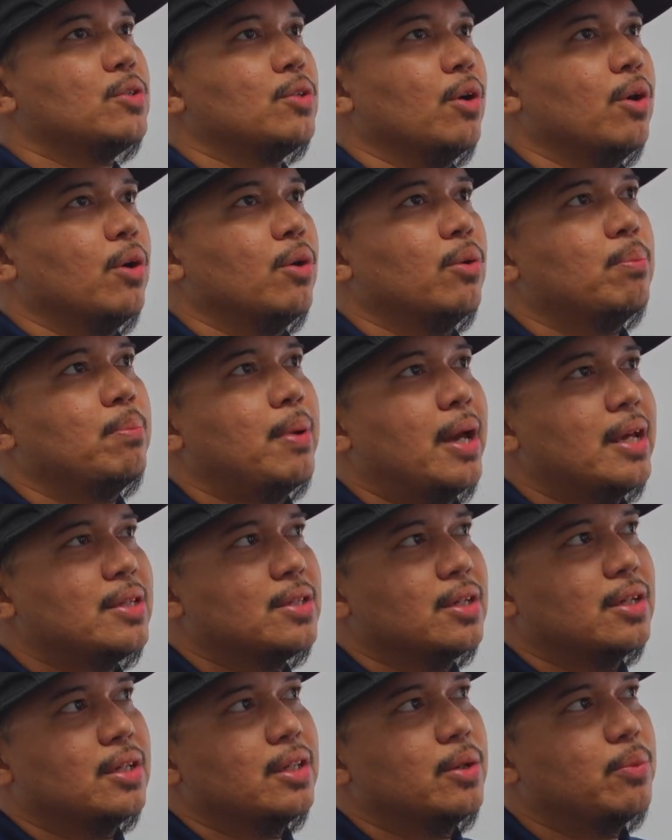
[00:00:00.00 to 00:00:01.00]
so
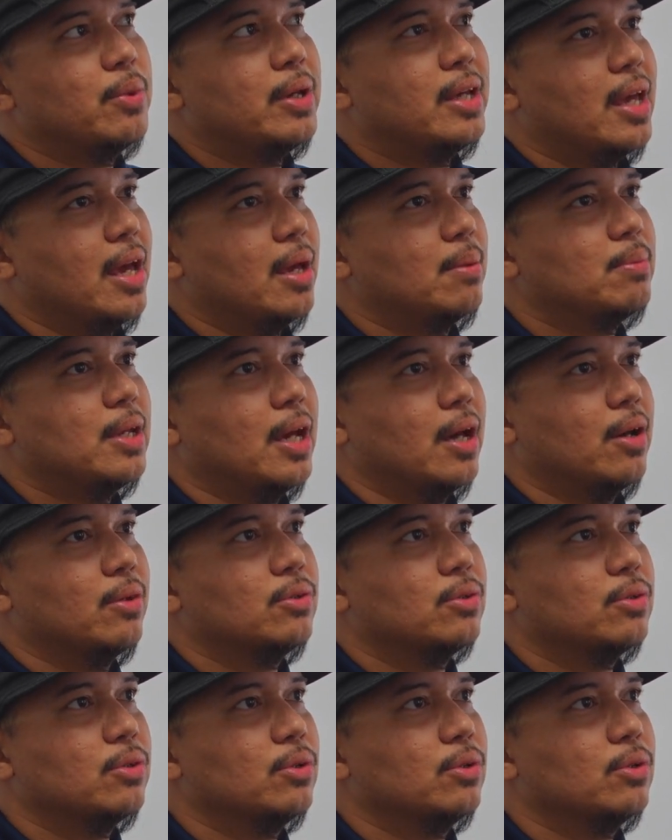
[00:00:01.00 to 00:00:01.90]
basically we came down